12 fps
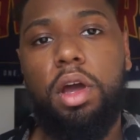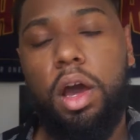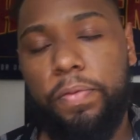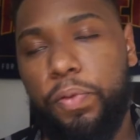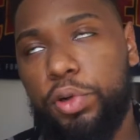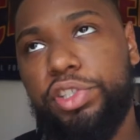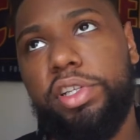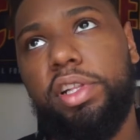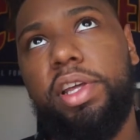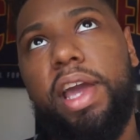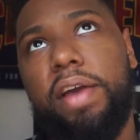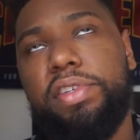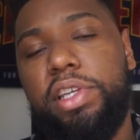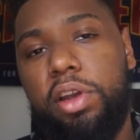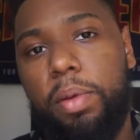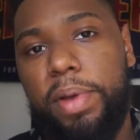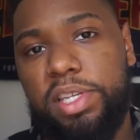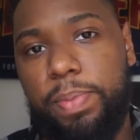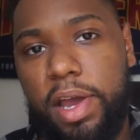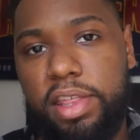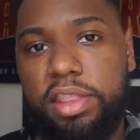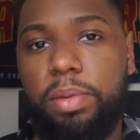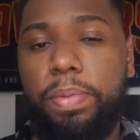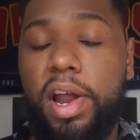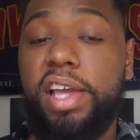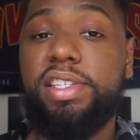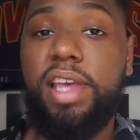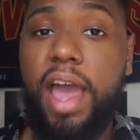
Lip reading: Unfortunately, I've seen on Best Buy that the price